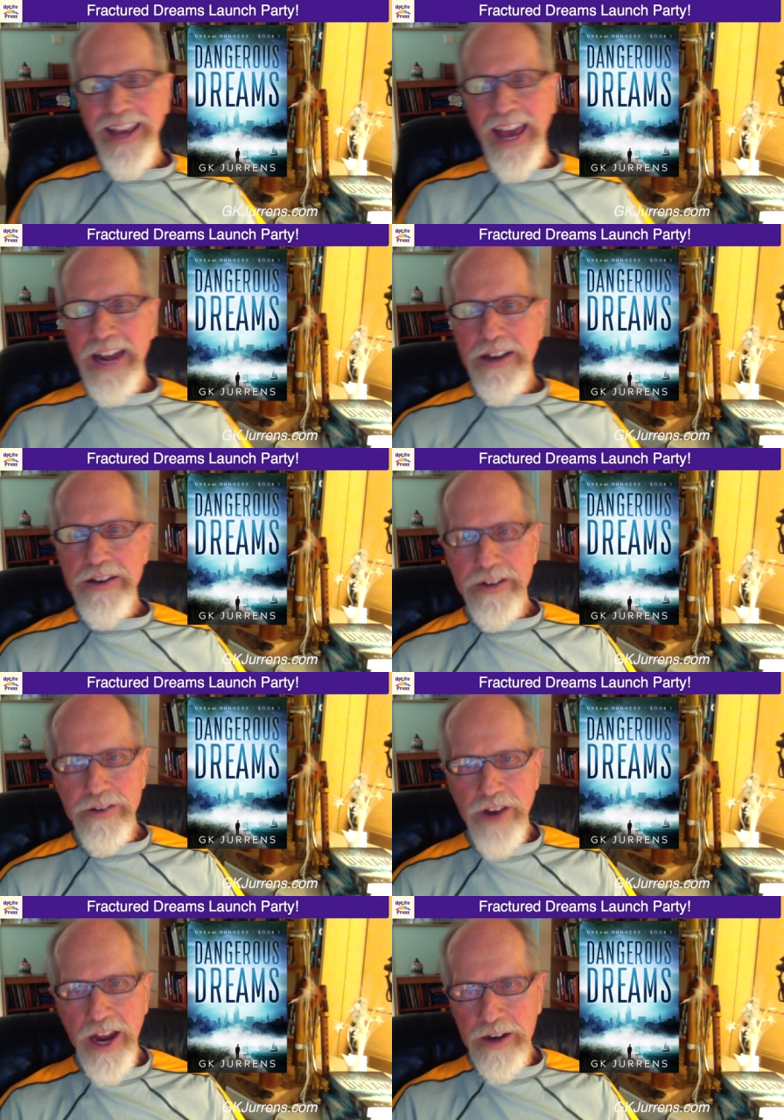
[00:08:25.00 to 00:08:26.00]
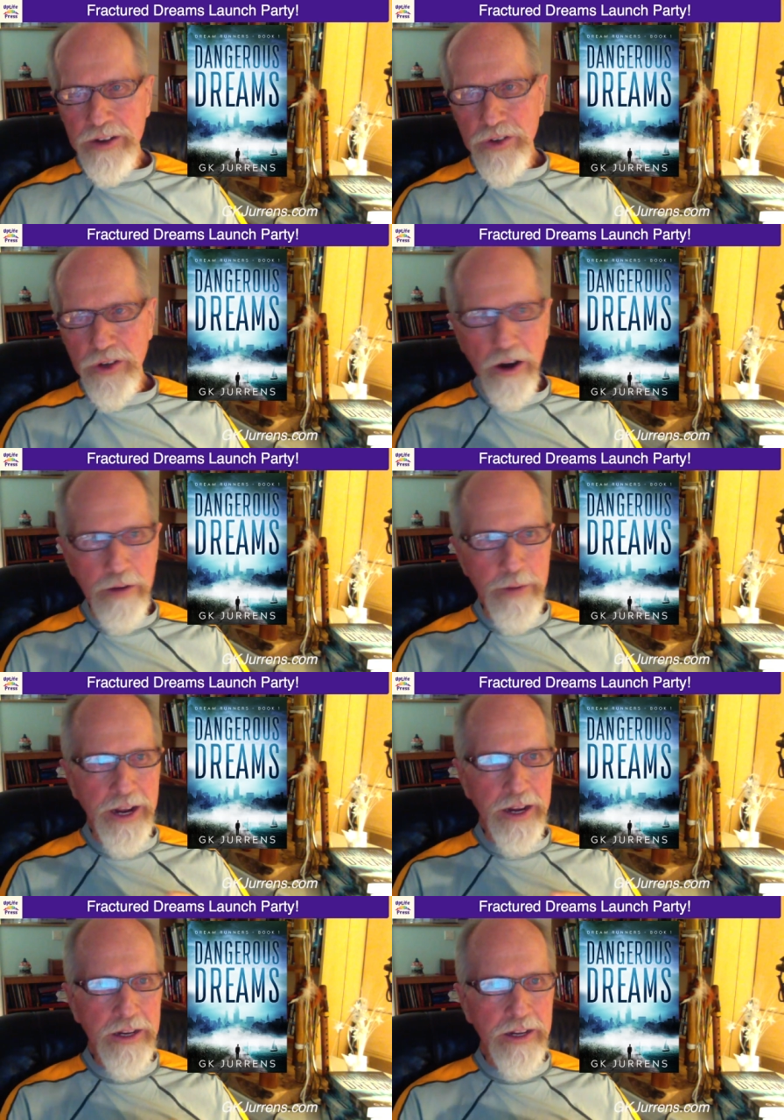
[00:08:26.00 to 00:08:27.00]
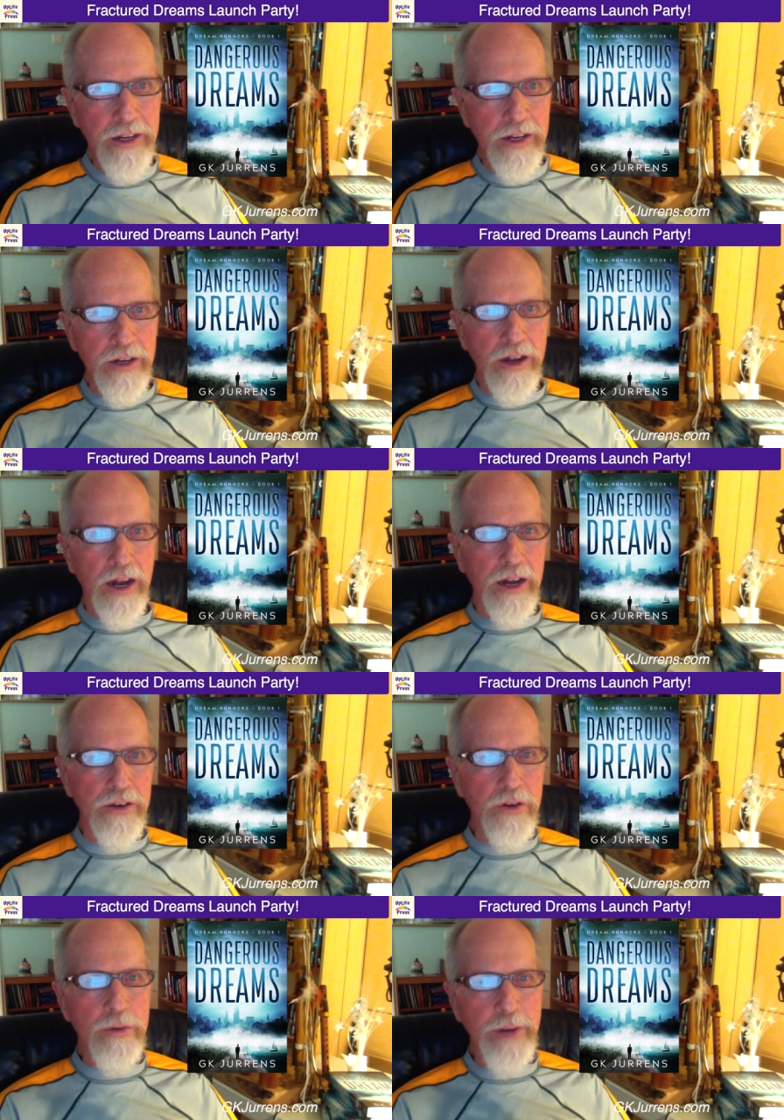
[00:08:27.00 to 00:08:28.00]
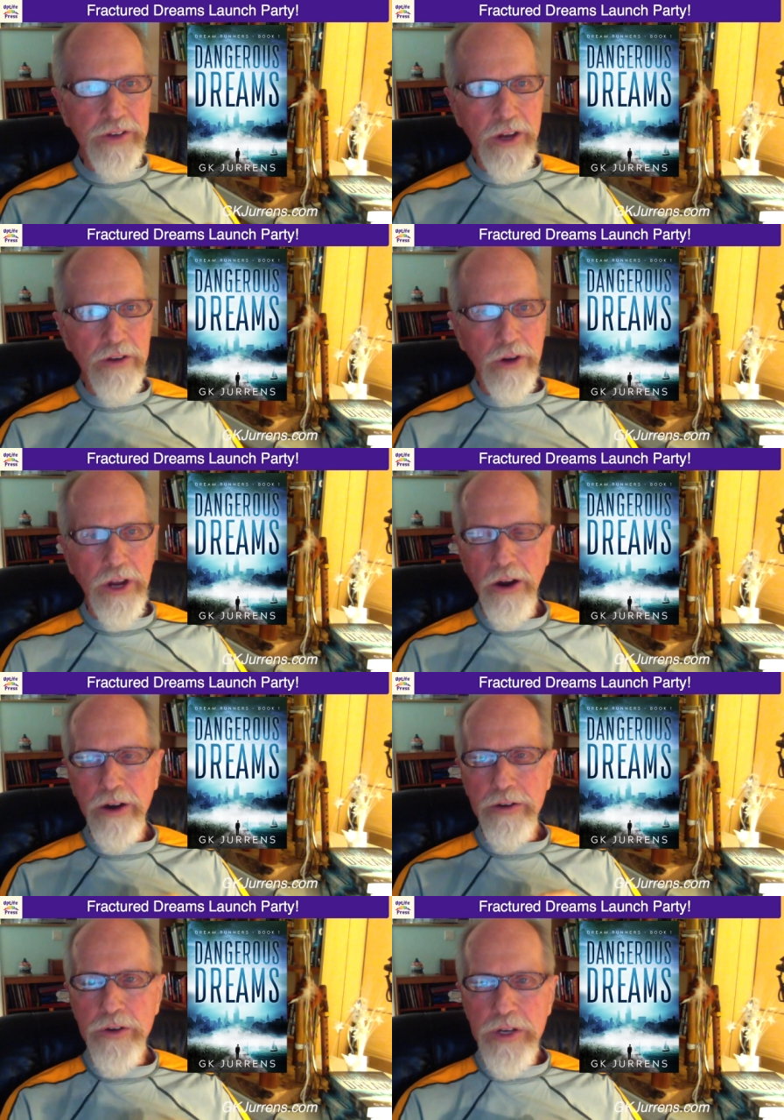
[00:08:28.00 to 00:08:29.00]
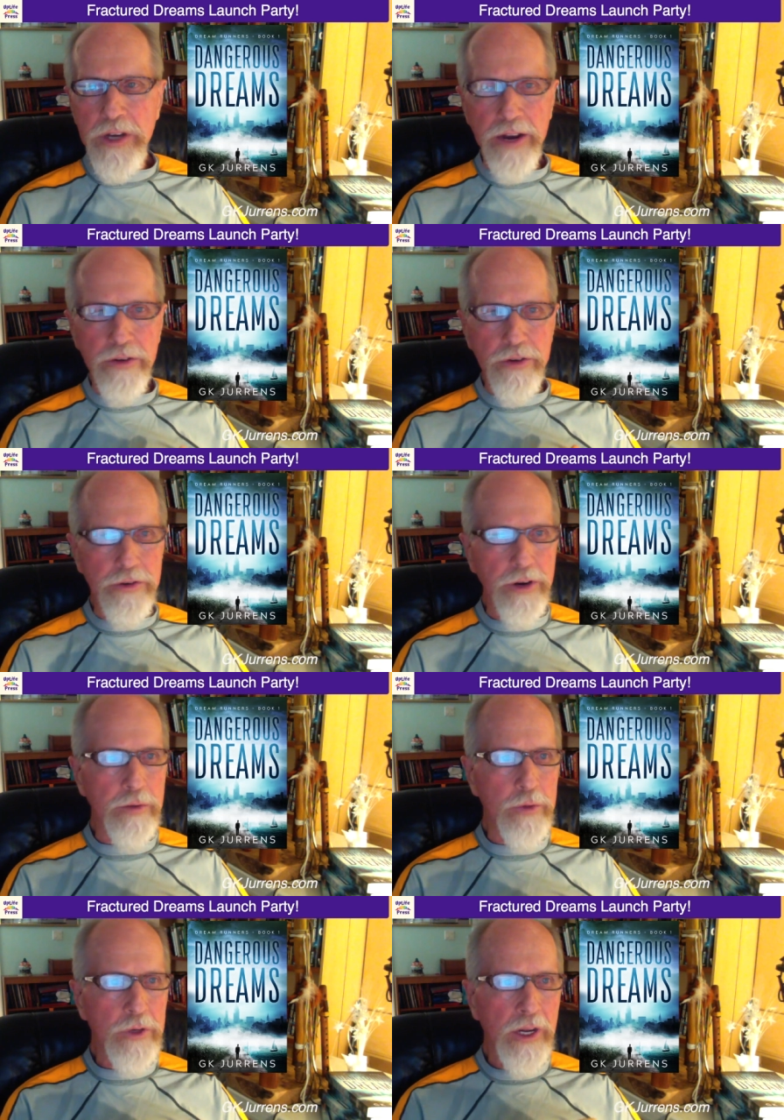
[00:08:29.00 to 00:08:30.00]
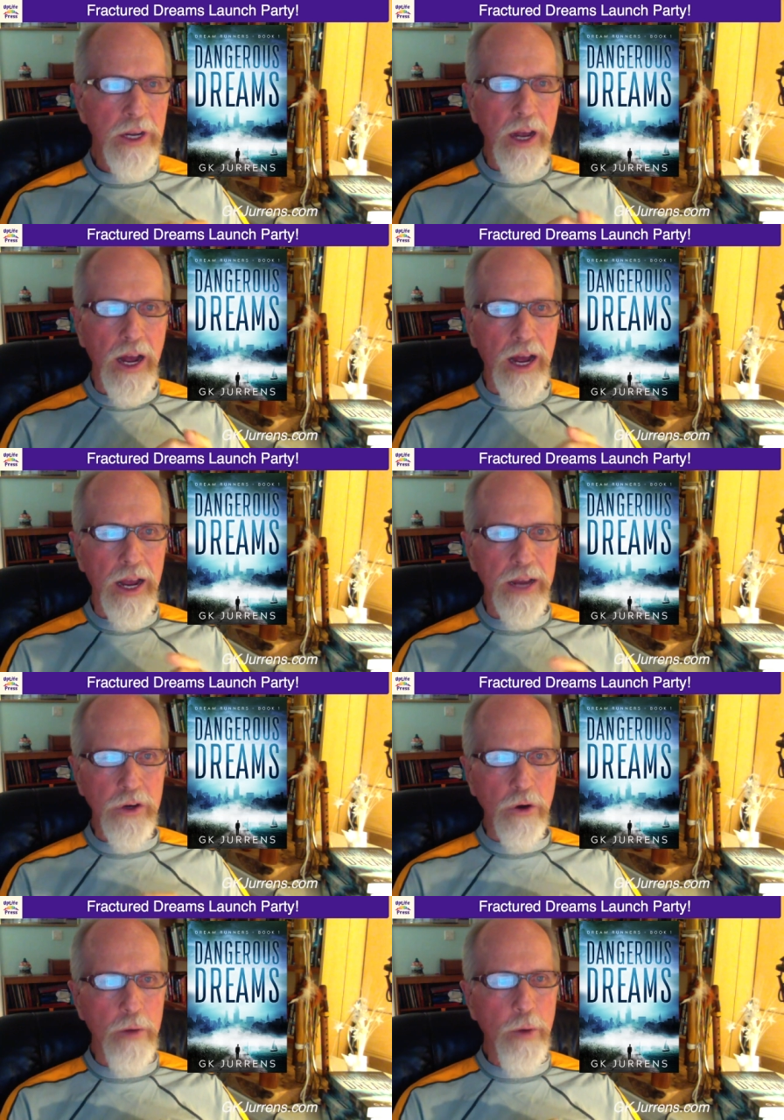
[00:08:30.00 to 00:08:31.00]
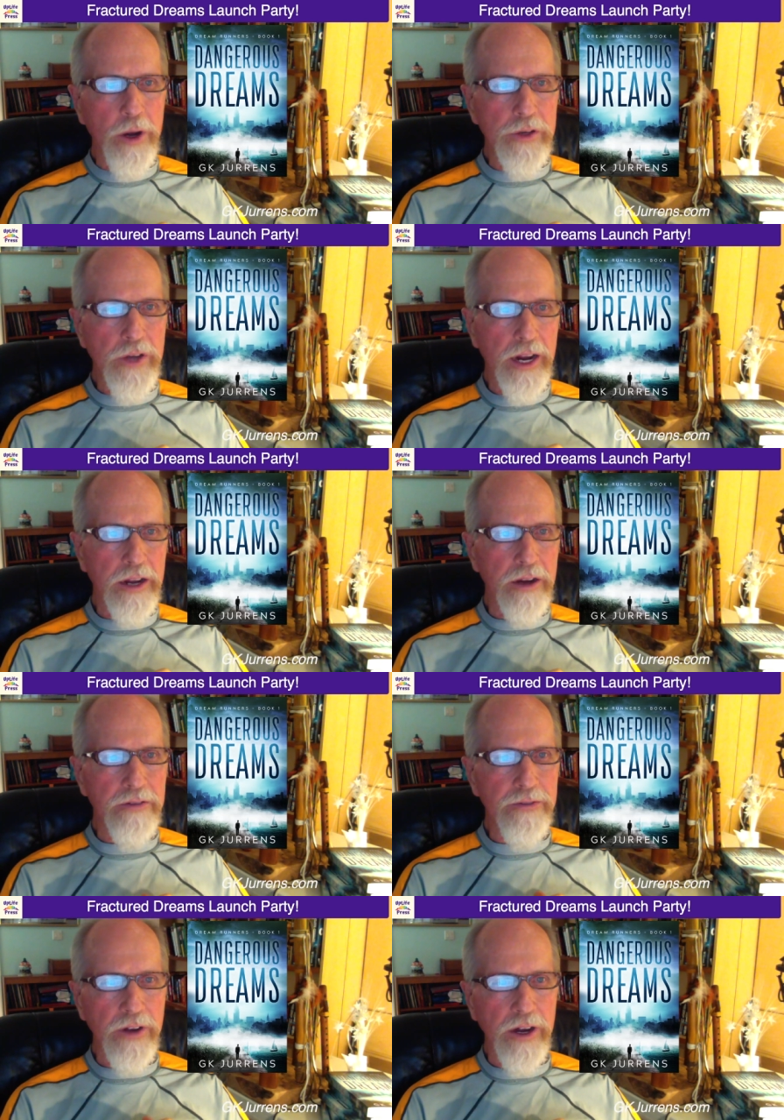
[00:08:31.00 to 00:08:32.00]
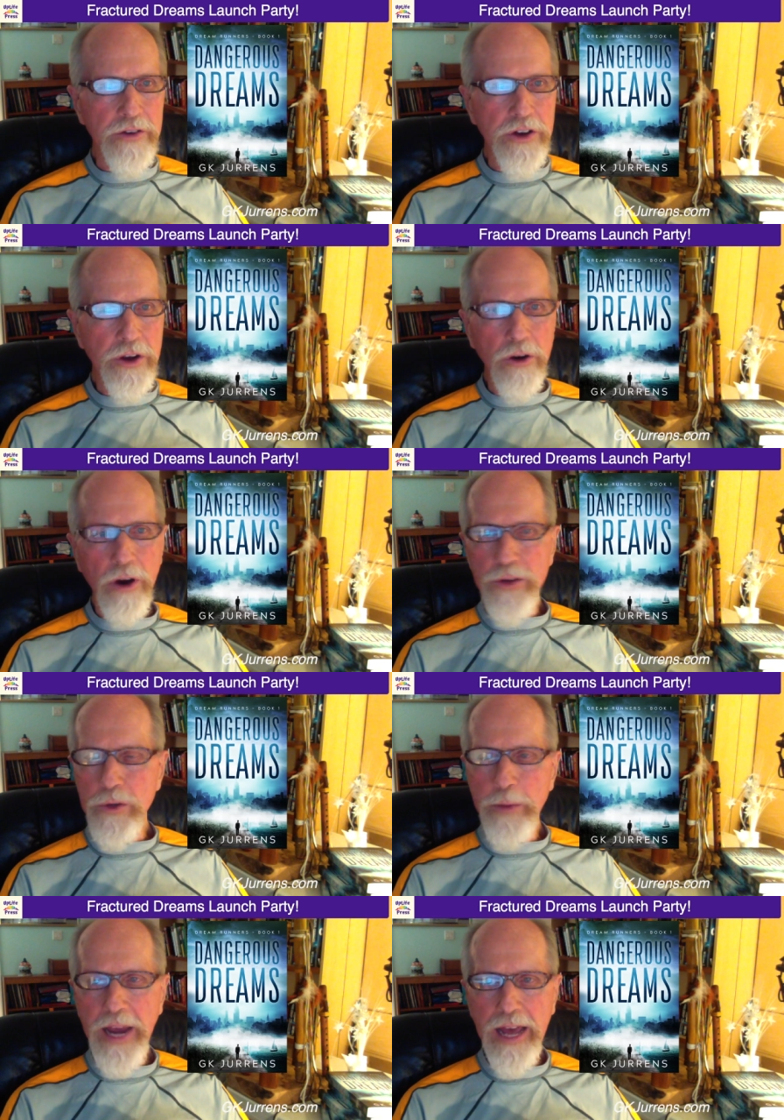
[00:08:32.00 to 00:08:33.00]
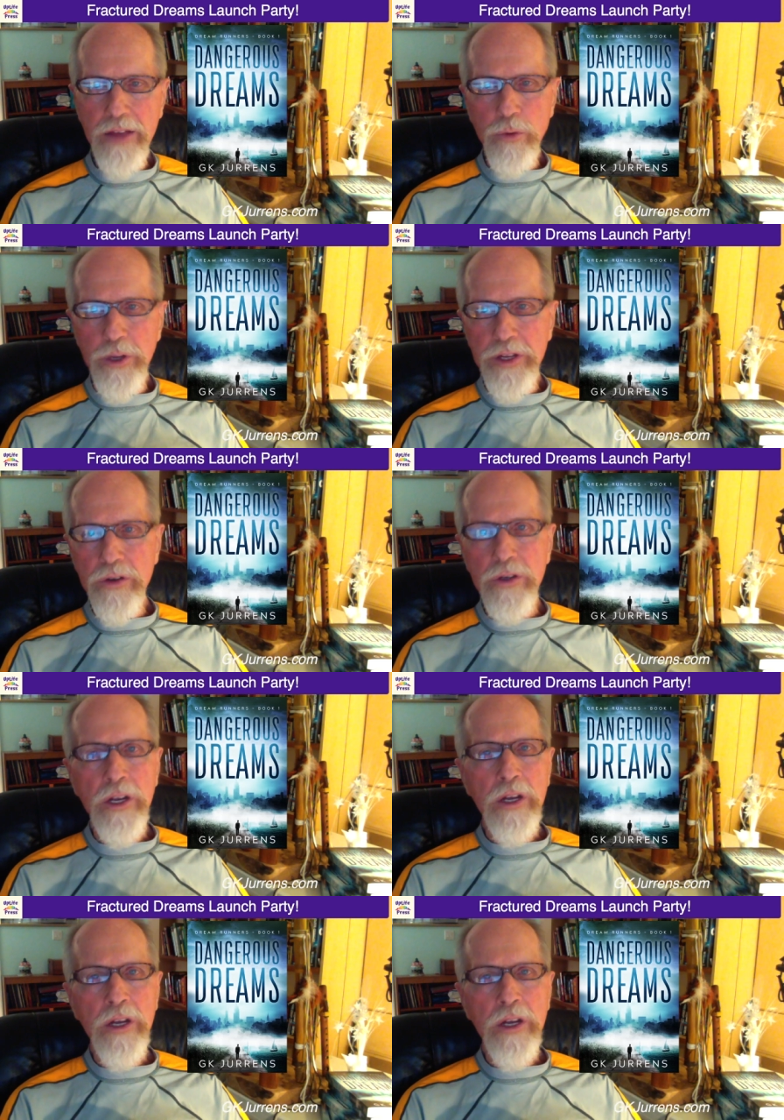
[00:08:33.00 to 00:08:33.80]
Kate Janus are my 2 of my central characters in Dangerous Dreams. As a corporate executive, Geno crosses paths with his